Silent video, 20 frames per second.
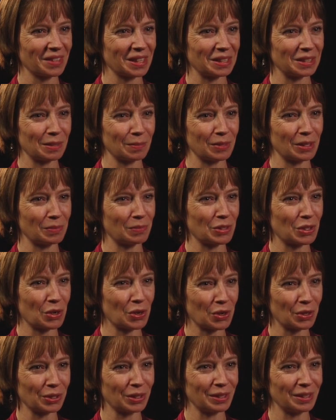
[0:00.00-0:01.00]
and sometimes the
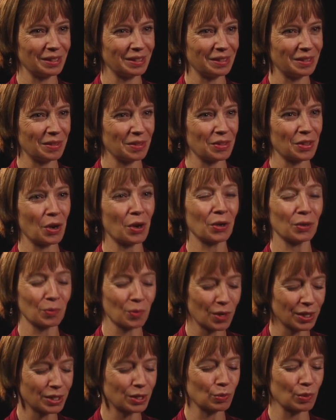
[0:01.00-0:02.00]
heart the heart
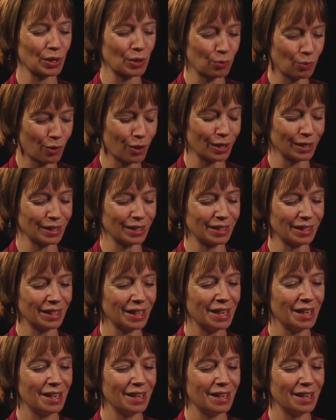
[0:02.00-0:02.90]
wants what it wants